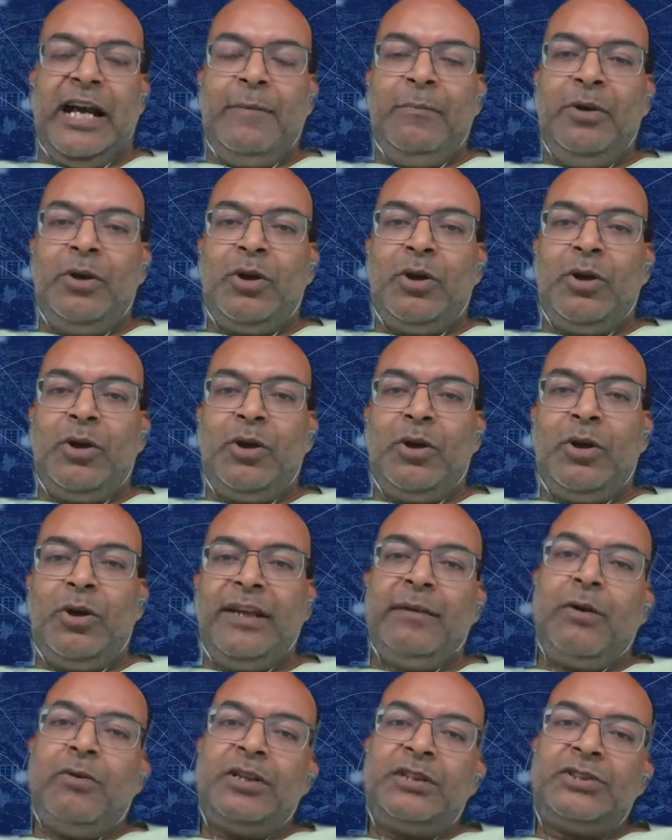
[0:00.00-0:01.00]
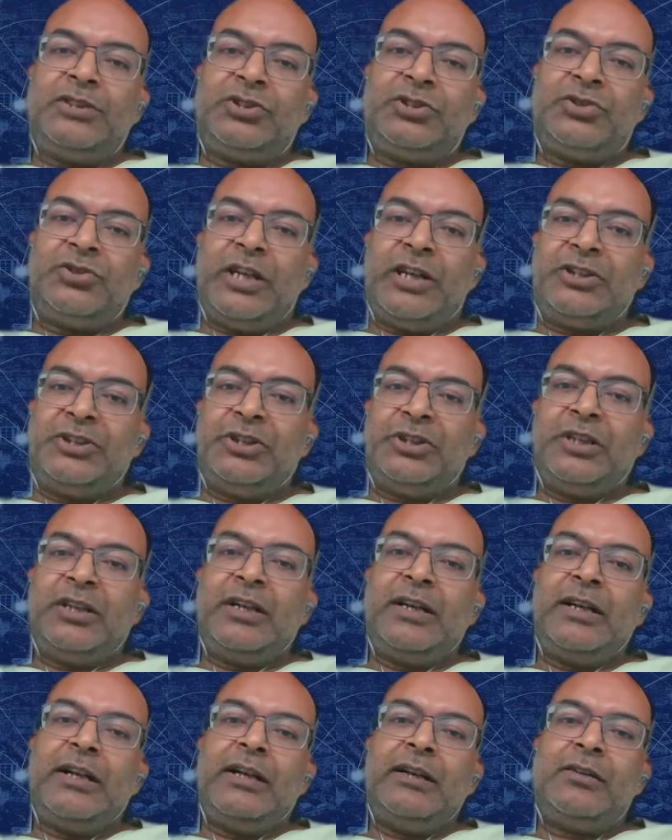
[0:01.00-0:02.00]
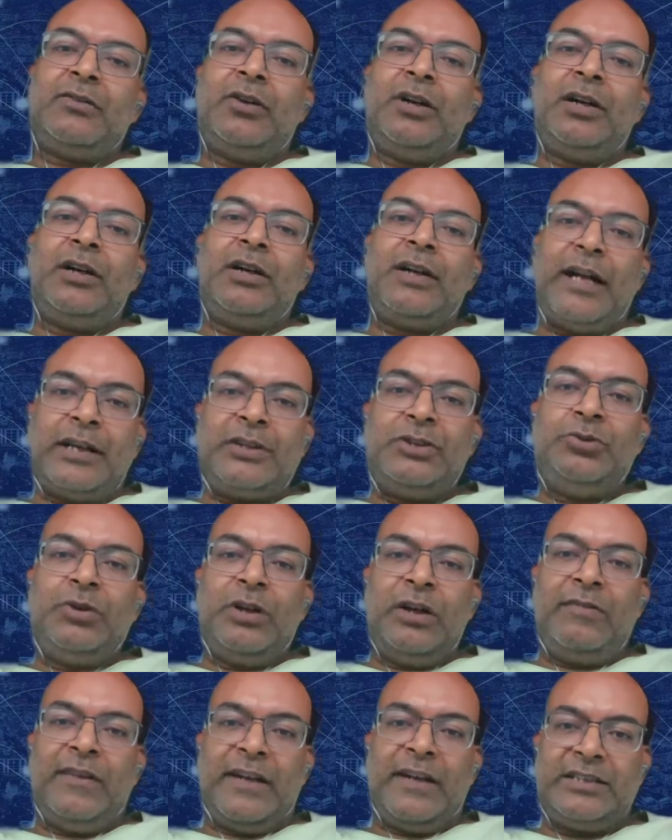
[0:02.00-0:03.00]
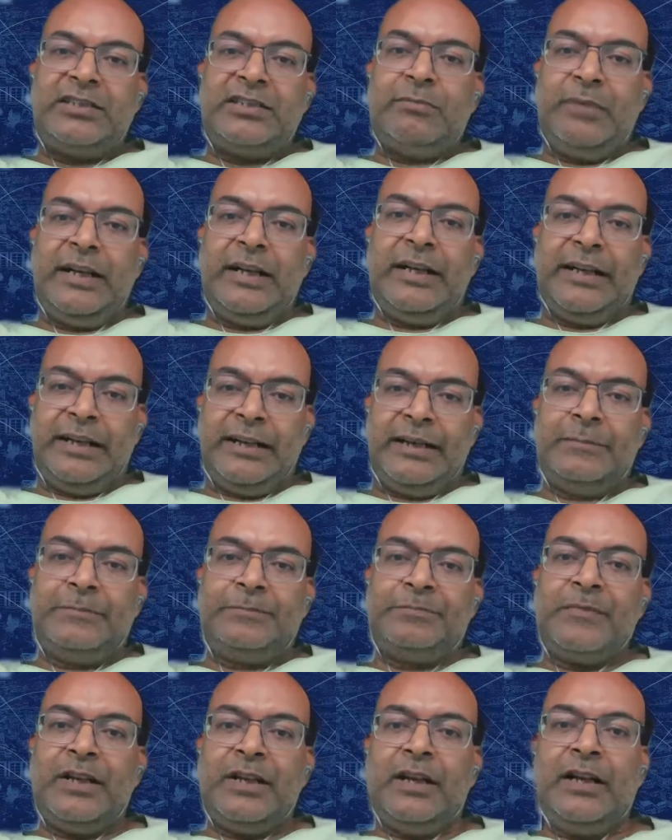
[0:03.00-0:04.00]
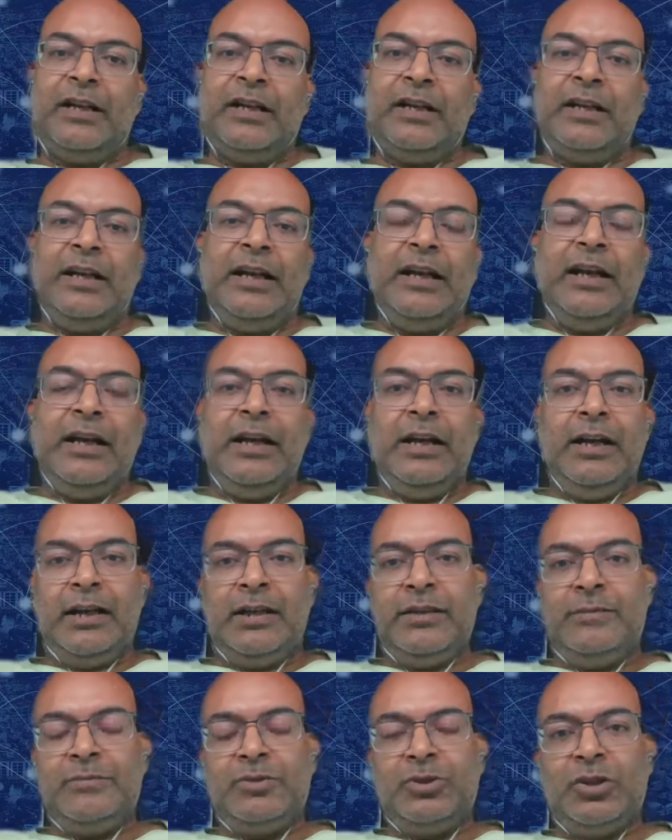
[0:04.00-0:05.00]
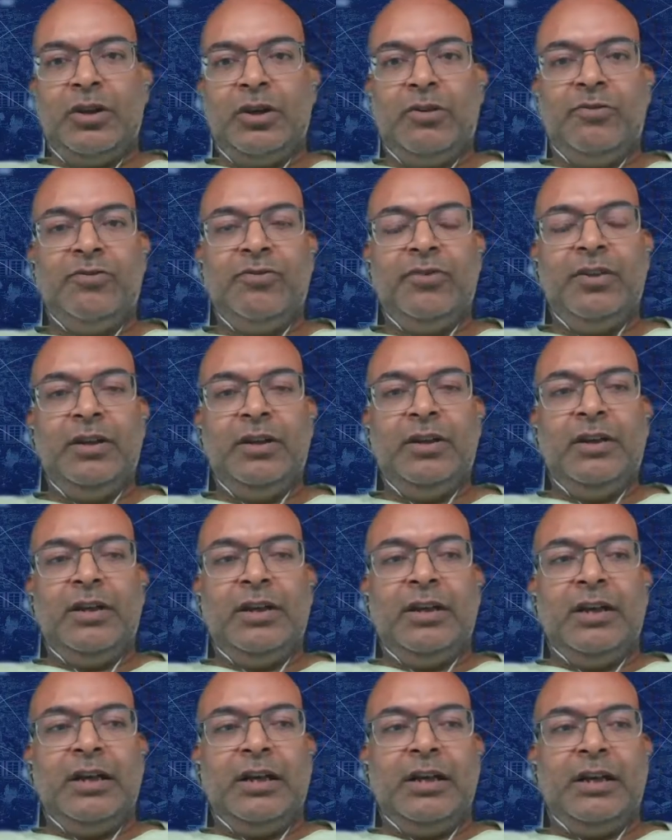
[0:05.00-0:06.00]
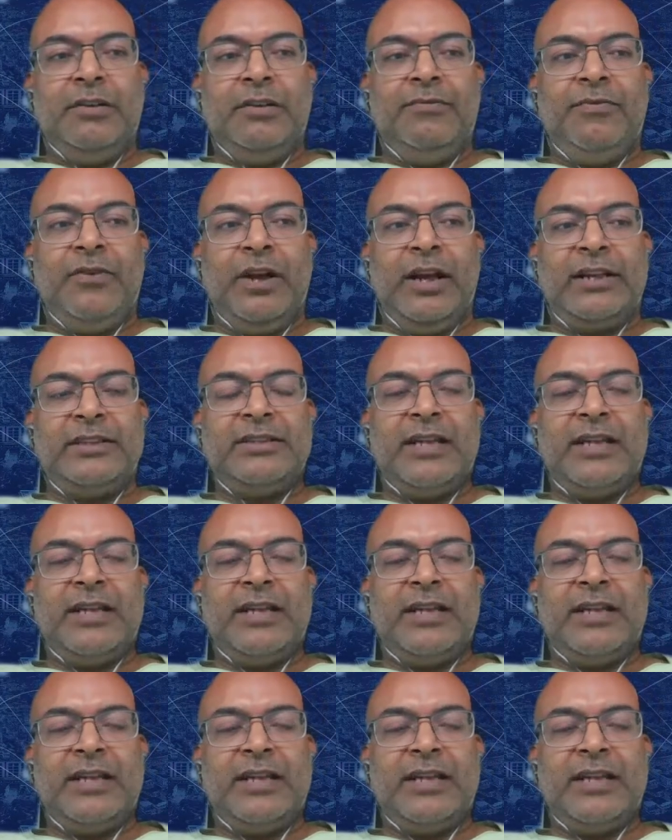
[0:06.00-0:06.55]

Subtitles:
I'm talking about structural and contractual flexibility in terms of, for